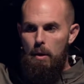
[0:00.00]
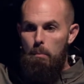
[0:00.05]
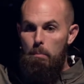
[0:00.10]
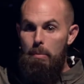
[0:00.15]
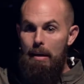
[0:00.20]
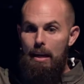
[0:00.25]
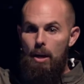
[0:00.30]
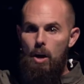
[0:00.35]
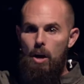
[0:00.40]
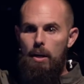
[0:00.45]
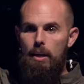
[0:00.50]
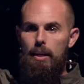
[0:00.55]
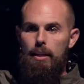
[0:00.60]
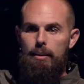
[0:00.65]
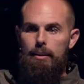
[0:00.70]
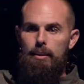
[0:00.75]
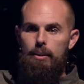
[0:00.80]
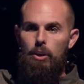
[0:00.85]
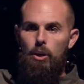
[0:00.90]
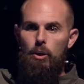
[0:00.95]
Be
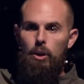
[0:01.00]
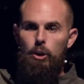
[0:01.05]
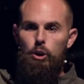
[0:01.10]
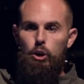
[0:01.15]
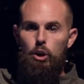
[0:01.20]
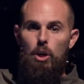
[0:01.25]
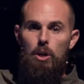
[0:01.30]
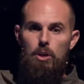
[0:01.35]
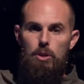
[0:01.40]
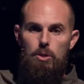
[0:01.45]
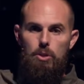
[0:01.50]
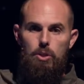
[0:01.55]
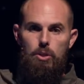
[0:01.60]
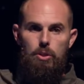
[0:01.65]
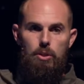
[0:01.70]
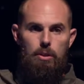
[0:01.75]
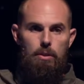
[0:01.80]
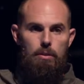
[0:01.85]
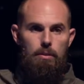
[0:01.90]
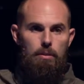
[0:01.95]
honest, you're in
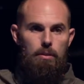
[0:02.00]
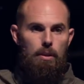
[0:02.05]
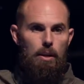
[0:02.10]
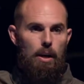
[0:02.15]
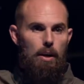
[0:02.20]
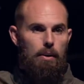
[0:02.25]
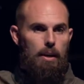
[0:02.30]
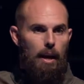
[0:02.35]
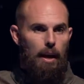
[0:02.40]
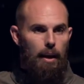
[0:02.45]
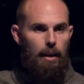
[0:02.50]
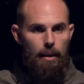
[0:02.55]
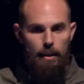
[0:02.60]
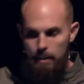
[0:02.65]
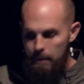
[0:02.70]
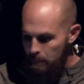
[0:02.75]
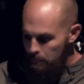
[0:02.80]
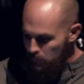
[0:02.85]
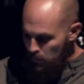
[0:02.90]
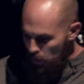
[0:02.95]
church, okay?
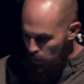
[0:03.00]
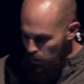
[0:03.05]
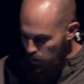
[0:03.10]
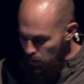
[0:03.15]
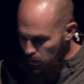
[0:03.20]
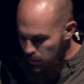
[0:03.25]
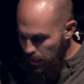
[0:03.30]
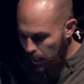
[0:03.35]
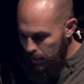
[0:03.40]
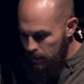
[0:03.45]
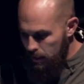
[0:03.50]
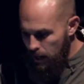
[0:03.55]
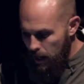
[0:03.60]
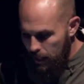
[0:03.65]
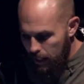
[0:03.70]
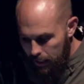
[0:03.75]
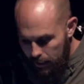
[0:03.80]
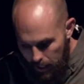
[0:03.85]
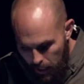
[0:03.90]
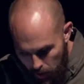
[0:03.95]
You do that, you
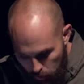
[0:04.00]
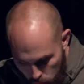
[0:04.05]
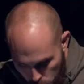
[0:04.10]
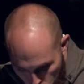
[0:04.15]
knock it down,